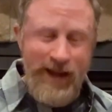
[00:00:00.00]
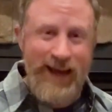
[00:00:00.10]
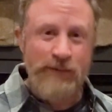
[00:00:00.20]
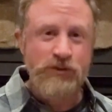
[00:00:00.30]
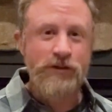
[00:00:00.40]

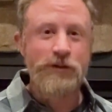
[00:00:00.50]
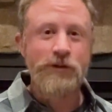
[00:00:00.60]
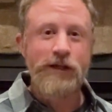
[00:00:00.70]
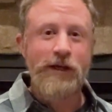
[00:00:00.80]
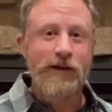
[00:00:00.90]

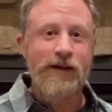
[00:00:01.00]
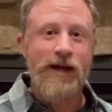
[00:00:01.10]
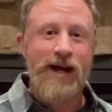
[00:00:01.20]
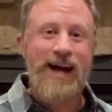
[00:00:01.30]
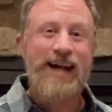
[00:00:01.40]
Absolutely,
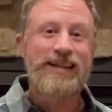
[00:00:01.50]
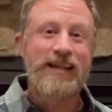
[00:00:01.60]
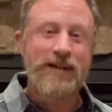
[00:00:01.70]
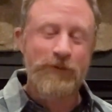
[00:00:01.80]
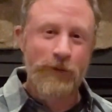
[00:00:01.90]

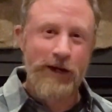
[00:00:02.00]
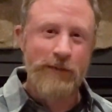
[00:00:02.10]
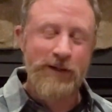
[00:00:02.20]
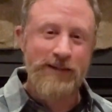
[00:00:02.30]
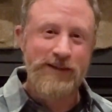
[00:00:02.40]
highly
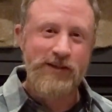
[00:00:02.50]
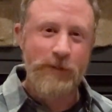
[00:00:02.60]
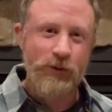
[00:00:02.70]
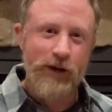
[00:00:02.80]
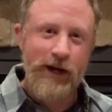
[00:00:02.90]
recommend this
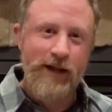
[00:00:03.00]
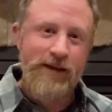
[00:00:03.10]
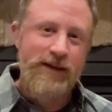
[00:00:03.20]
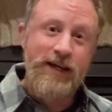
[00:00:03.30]
upgrade.